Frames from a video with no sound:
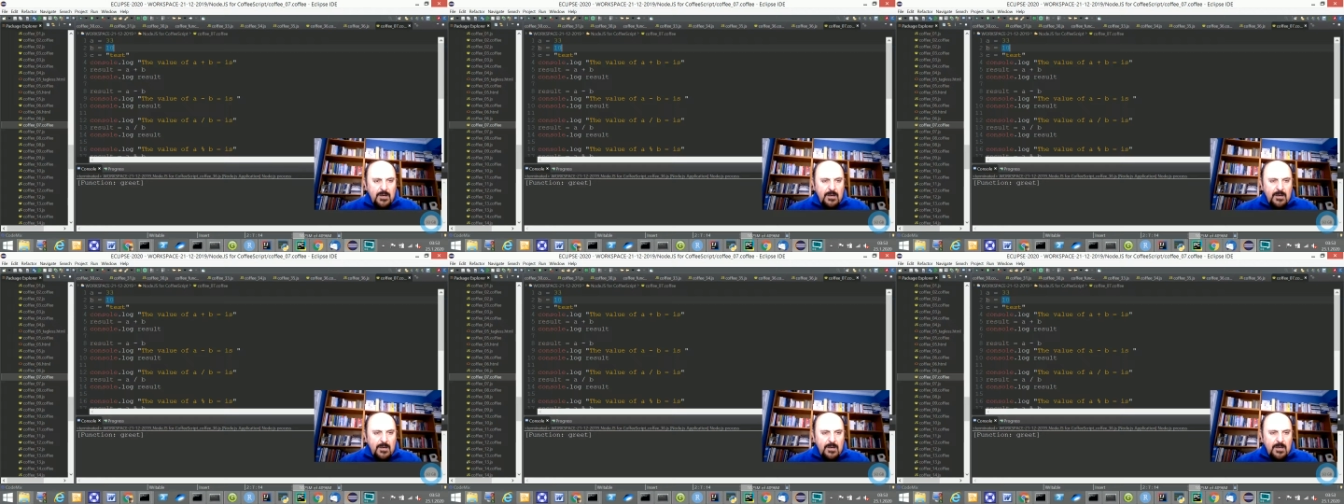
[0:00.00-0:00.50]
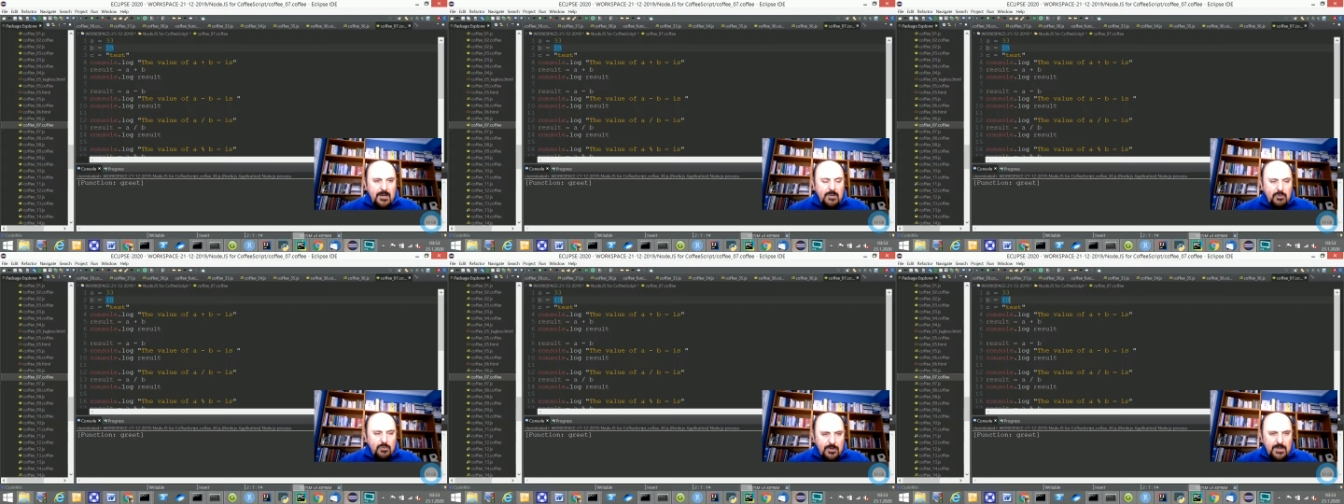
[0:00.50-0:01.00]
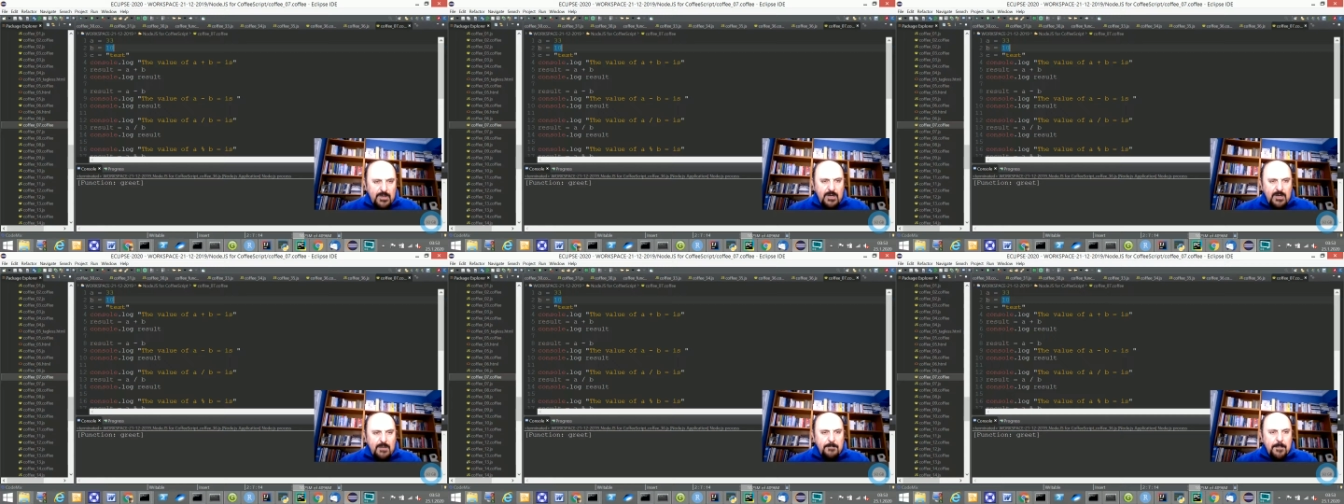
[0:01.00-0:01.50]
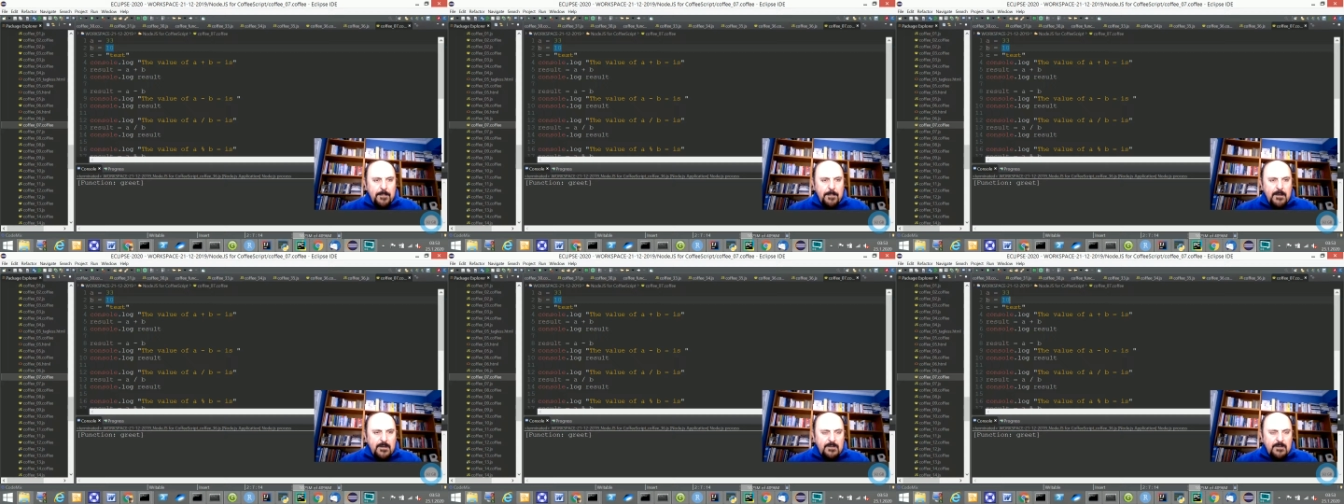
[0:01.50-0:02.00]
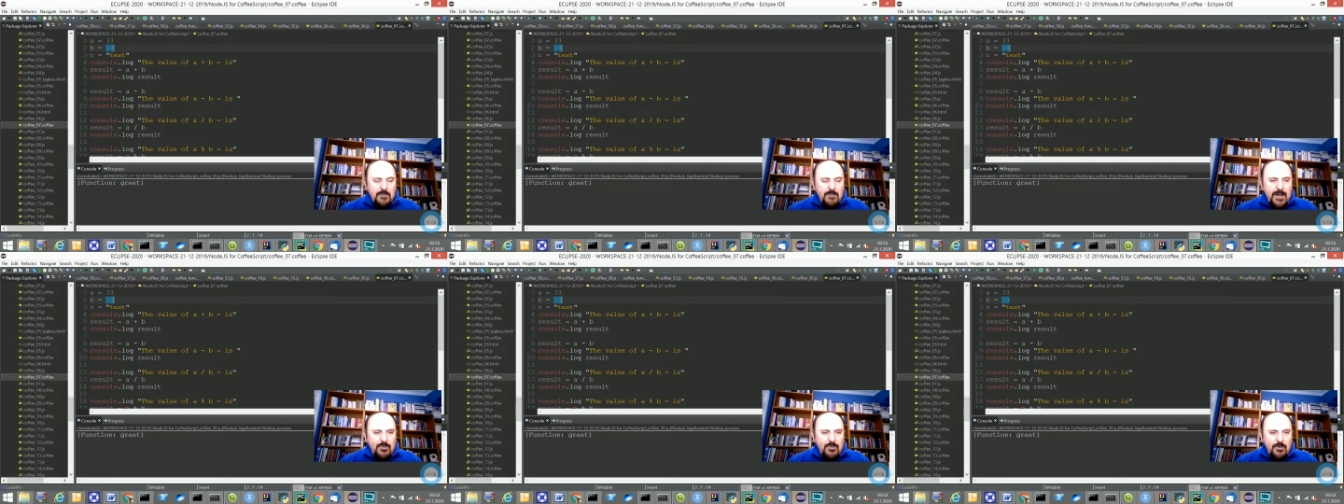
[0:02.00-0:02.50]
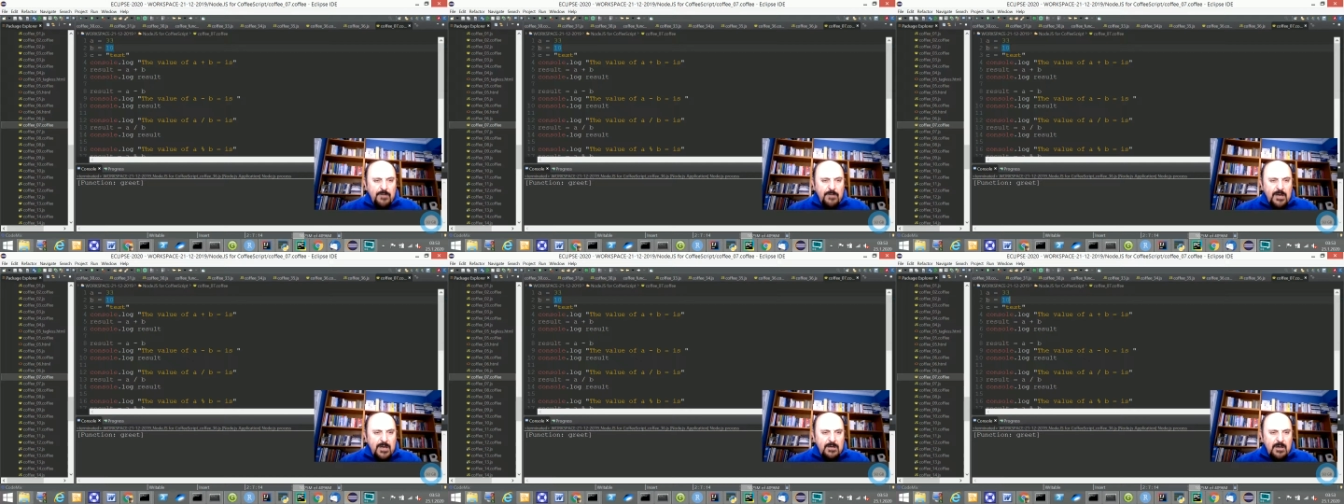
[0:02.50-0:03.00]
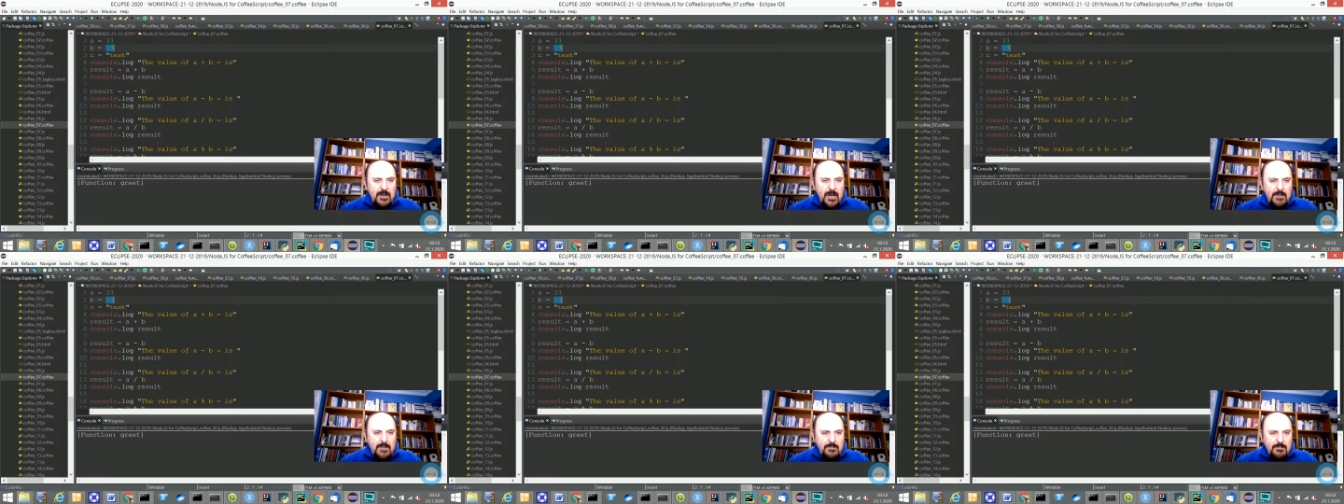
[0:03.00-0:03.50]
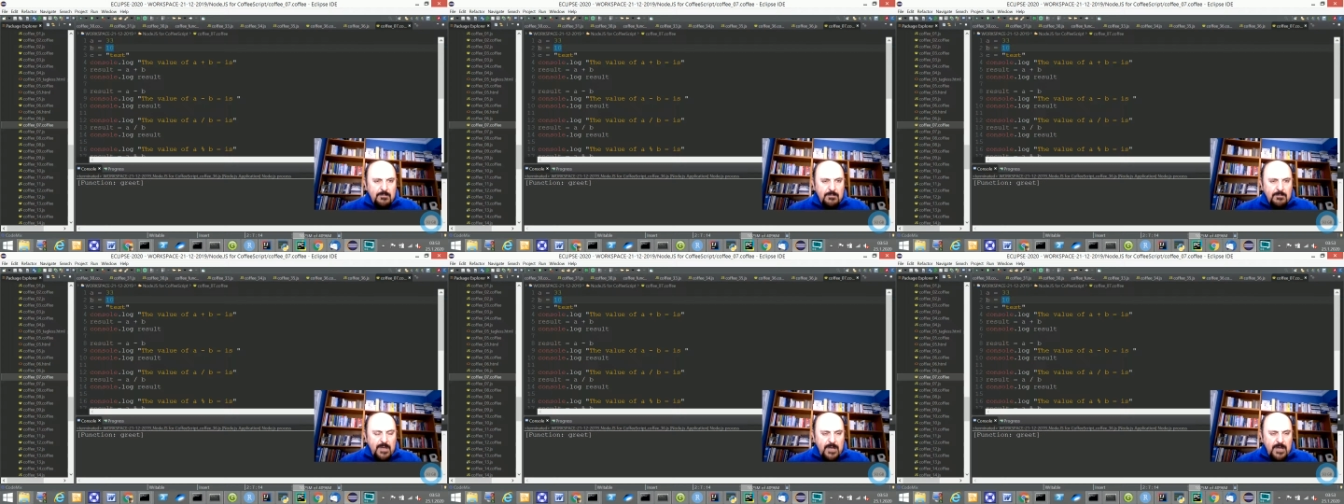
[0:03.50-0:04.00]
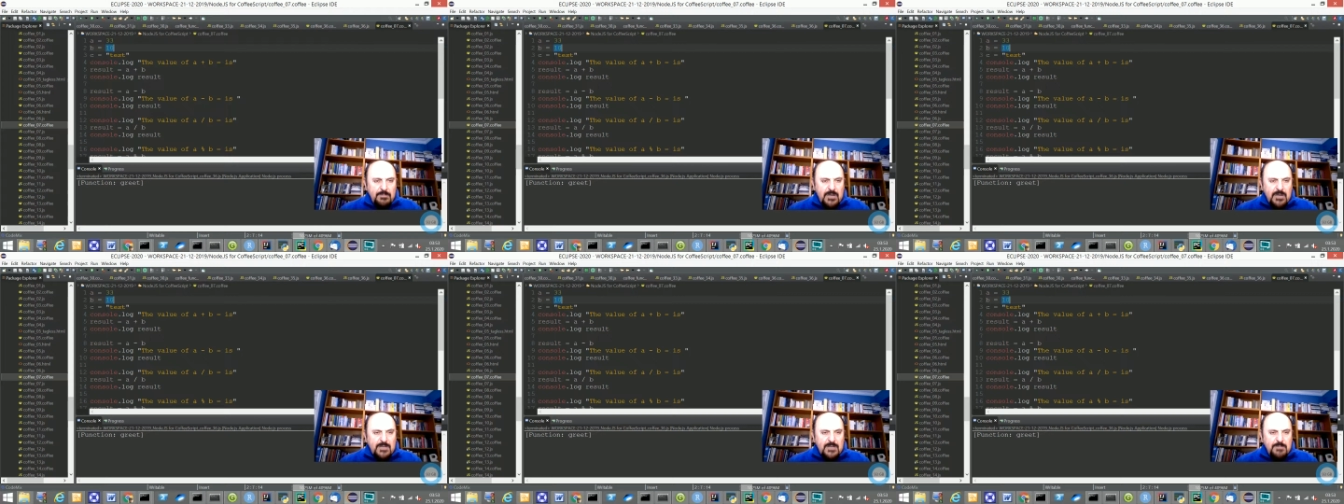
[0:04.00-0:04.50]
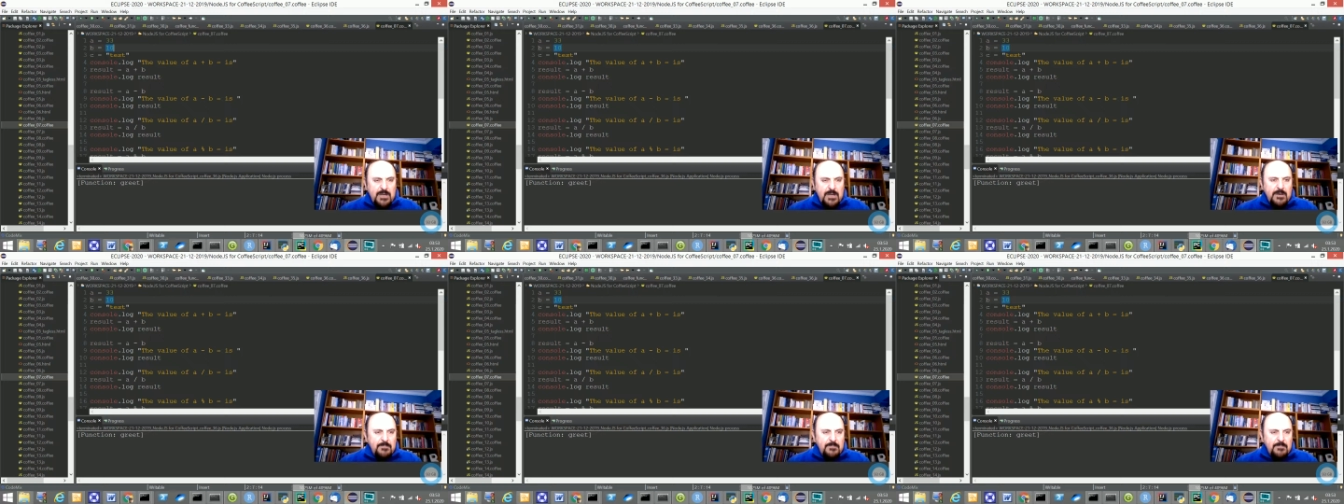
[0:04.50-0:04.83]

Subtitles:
including the value of A and A plus B,